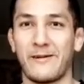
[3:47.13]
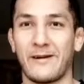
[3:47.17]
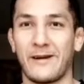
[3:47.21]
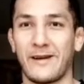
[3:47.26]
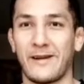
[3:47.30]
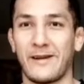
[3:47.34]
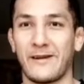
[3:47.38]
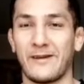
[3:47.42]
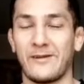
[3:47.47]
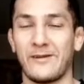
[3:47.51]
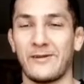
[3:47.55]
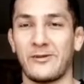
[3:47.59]
I'm
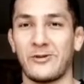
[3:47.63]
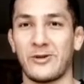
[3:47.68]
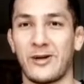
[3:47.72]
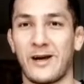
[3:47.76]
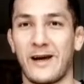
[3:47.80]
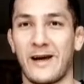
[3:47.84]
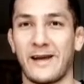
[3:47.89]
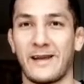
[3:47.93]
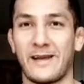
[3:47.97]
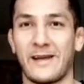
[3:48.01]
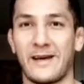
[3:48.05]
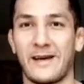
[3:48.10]
going to
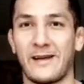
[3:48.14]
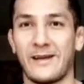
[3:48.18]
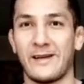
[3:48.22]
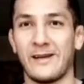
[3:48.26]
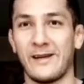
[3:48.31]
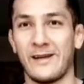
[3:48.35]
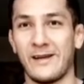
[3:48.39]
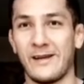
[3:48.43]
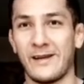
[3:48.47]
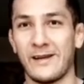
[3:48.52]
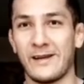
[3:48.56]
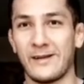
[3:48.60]
try and
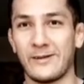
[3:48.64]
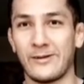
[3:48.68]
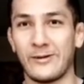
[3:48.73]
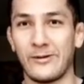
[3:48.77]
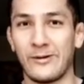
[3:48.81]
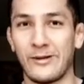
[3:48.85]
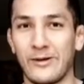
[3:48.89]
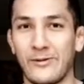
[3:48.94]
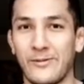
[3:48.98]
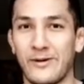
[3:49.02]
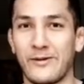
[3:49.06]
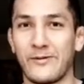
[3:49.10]
do a
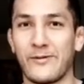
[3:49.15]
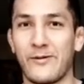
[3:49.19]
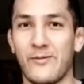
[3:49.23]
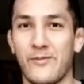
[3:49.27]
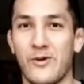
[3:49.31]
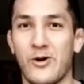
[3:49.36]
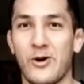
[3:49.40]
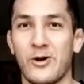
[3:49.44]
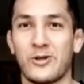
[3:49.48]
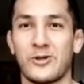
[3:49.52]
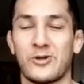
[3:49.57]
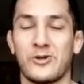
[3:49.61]
little bit of a
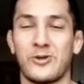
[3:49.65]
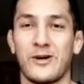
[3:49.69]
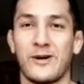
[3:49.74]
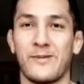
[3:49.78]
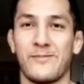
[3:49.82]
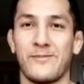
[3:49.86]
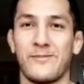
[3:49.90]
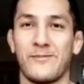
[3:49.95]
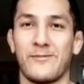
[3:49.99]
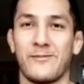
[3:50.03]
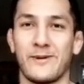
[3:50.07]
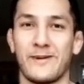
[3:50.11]
merch
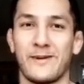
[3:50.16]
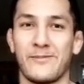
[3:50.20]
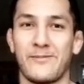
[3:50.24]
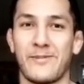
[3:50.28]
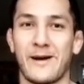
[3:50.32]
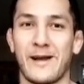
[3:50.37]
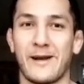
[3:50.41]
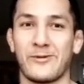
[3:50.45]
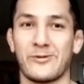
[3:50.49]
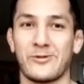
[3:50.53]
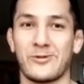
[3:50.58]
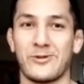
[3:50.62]
drop with the
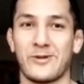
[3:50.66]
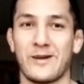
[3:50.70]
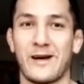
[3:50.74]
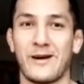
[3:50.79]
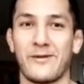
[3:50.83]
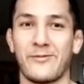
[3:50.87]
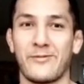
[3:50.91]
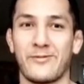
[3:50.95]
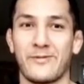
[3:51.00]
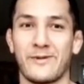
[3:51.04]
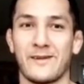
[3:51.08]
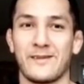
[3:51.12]
Battle
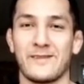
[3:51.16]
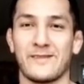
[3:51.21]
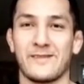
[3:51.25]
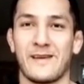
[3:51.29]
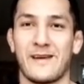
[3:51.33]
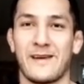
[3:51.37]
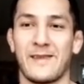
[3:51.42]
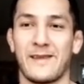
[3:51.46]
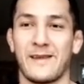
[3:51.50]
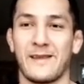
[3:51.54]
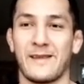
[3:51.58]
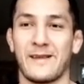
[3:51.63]
Giraffe because
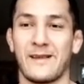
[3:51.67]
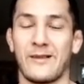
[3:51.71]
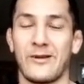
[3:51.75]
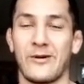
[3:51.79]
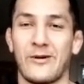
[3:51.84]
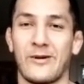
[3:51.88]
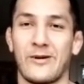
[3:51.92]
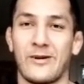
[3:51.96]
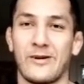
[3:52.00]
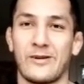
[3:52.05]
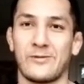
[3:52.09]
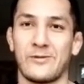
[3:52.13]
I think the
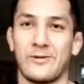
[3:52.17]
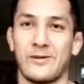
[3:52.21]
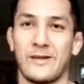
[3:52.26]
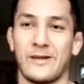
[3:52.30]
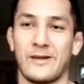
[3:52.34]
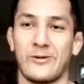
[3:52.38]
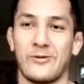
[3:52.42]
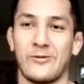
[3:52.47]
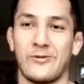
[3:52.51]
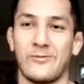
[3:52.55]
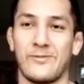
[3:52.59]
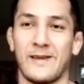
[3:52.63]
logo is really cool.